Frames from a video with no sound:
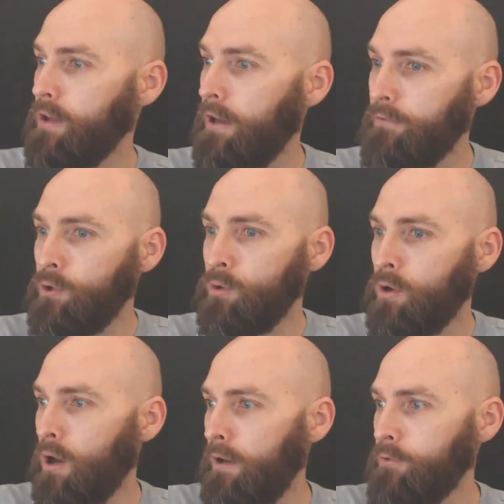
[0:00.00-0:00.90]
if
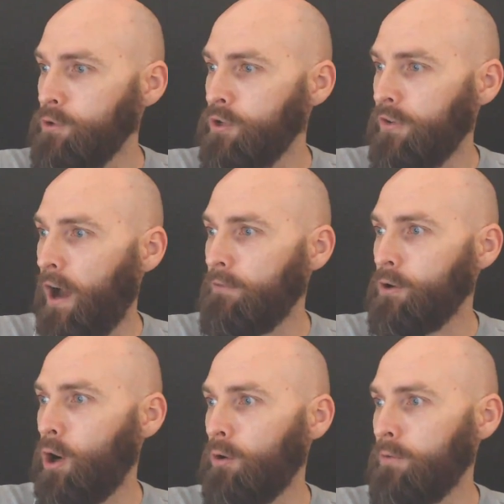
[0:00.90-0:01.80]
you just
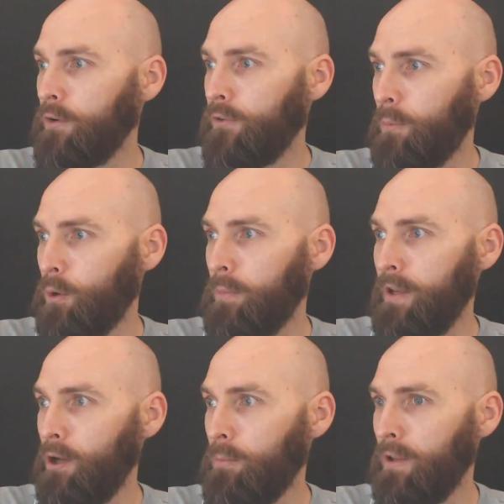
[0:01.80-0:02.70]
hover over Suburban
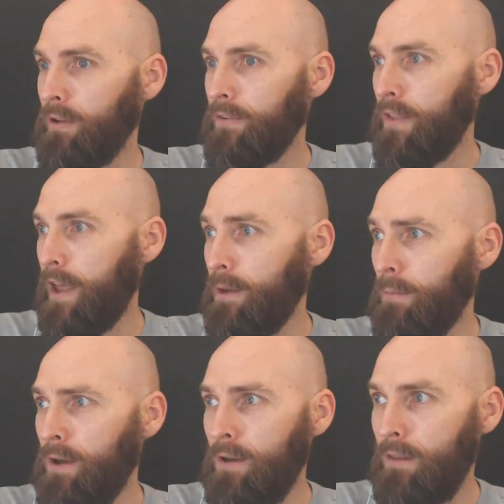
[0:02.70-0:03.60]
Hillbilly's
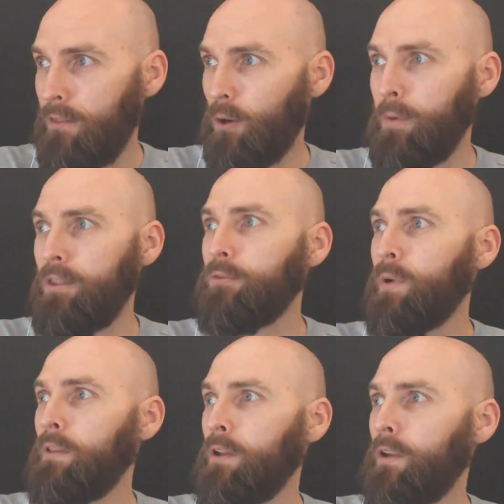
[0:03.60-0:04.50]
name, there'll be
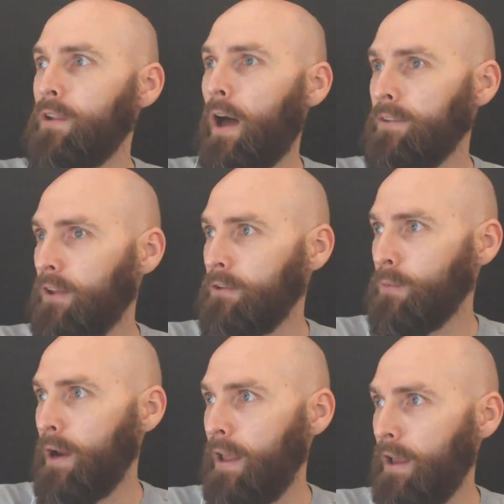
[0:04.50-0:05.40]
3 little dots on the
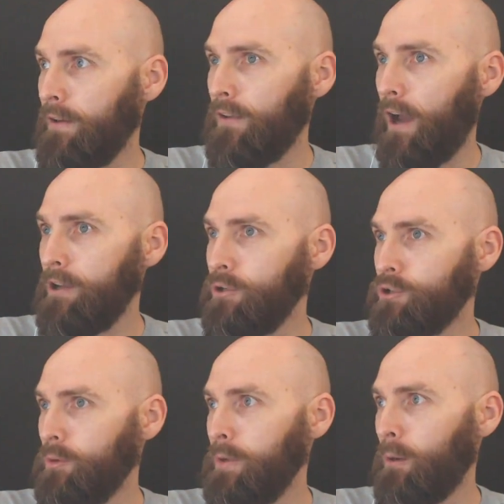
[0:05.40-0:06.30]
right-hand side. You
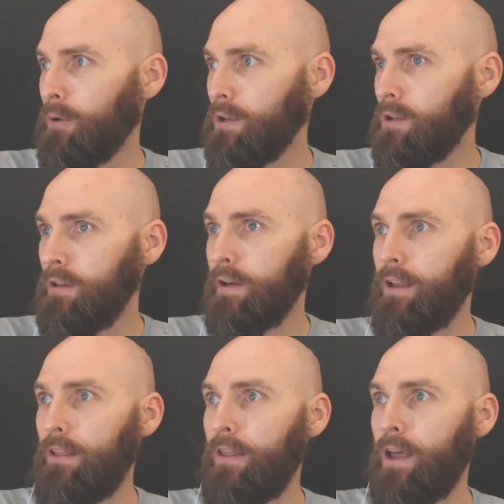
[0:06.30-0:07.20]
should be able to click
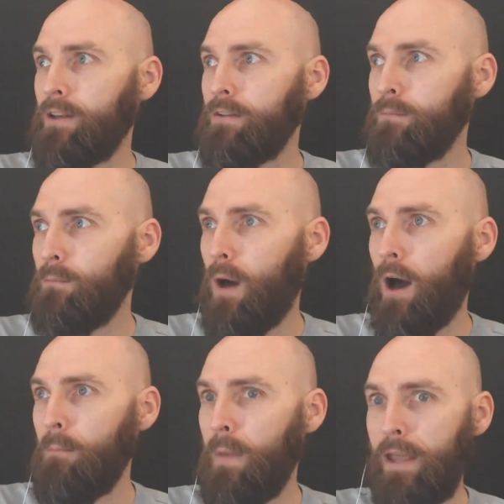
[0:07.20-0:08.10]
and then
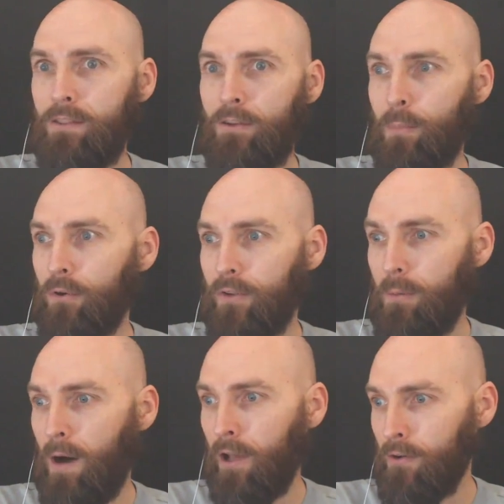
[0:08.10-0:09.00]
make this person a
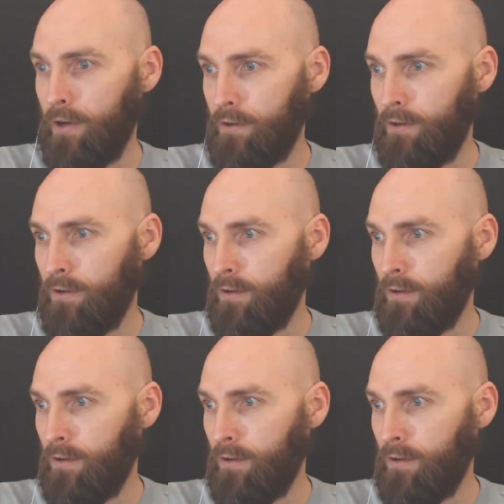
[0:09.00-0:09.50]
moderator.